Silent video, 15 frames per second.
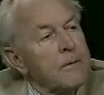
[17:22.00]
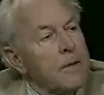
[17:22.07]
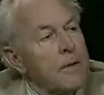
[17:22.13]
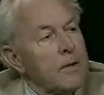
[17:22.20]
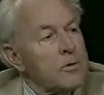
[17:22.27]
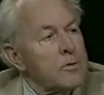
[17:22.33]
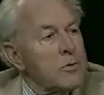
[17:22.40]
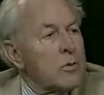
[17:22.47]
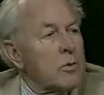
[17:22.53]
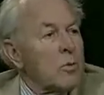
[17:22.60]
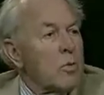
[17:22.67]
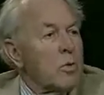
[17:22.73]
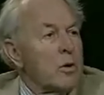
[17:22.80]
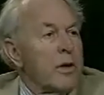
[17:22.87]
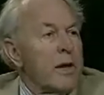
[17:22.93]
And so the
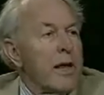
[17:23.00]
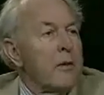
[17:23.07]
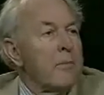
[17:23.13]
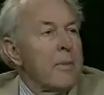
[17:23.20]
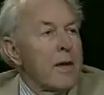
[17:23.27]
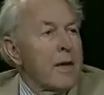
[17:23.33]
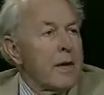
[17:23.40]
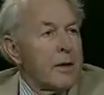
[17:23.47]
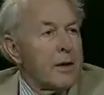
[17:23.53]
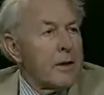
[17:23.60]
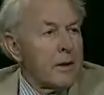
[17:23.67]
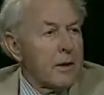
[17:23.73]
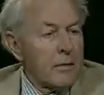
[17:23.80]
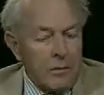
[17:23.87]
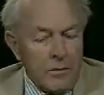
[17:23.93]
word man,
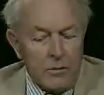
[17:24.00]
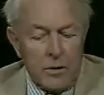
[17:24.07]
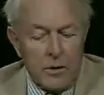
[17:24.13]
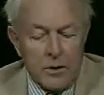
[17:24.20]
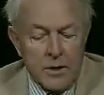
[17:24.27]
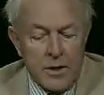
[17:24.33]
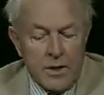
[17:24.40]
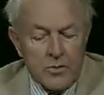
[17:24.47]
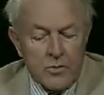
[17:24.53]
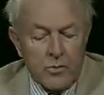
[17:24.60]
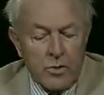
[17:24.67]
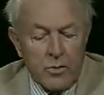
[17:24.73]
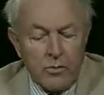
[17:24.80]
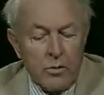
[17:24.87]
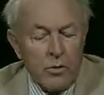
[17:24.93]
the
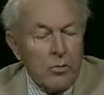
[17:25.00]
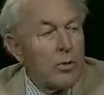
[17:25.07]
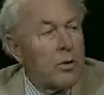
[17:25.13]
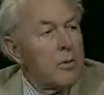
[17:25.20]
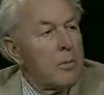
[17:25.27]
Sanskrit root